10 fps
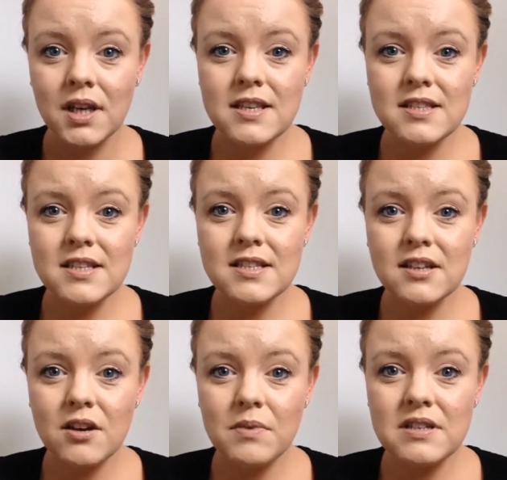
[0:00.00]
This is
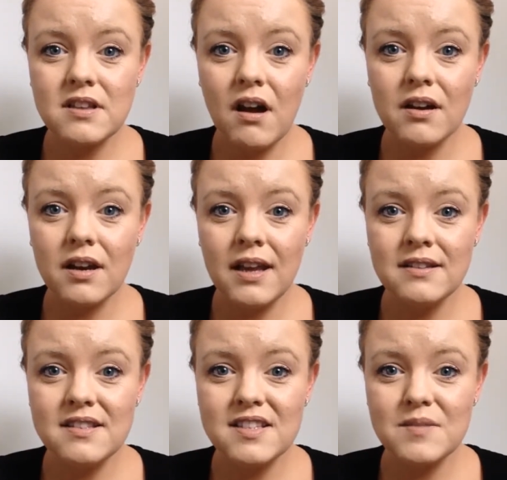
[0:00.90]
going to be done
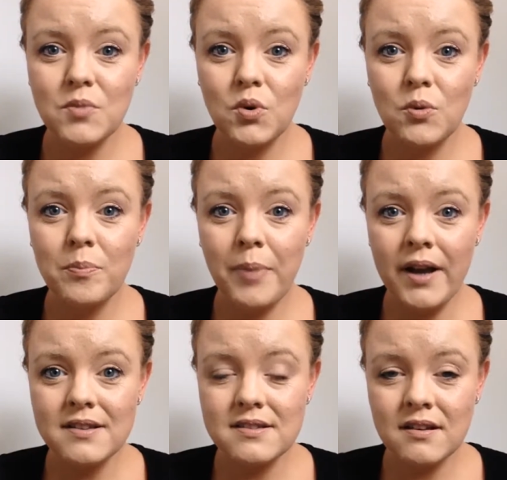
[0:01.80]
in small
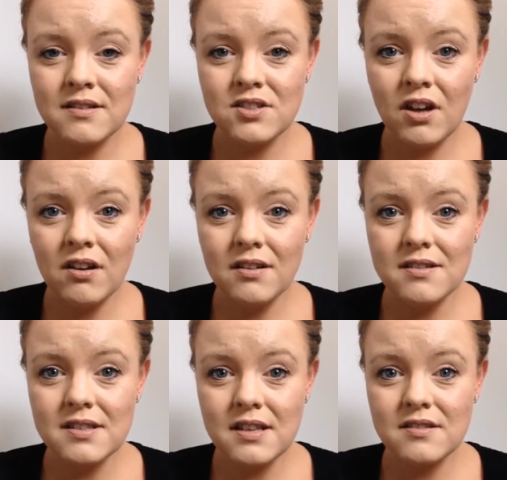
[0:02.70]
bite-sized
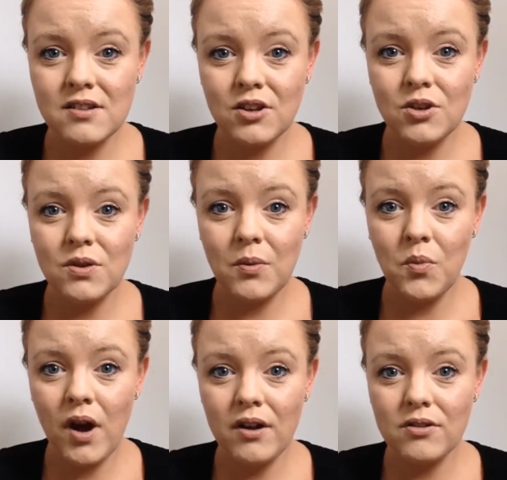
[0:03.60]
chunks so you can
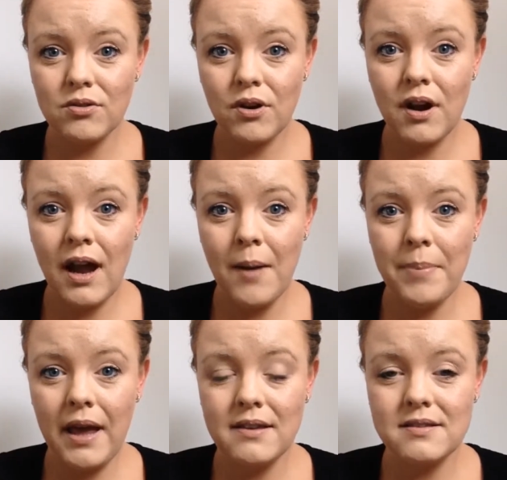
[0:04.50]
work through it at a
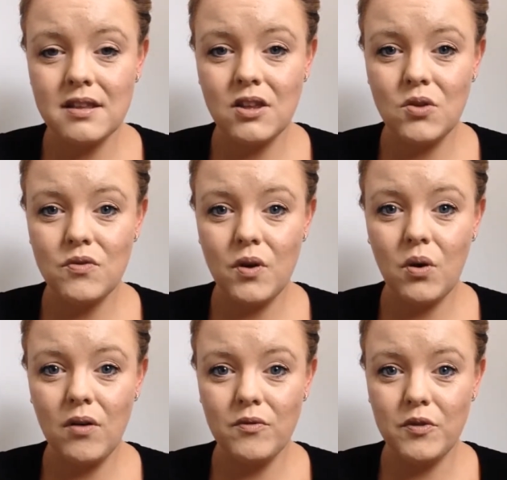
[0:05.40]
pace that you feel
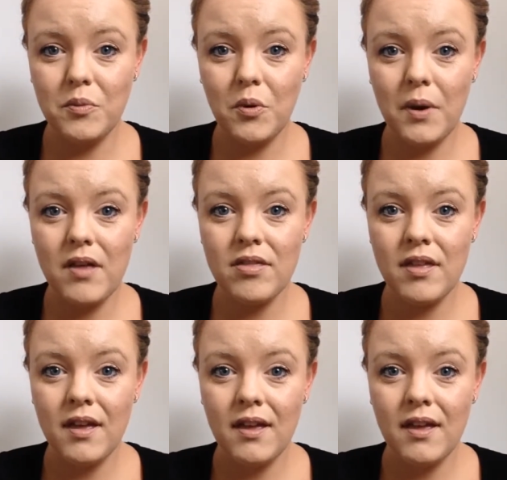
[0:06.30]
comfortable with.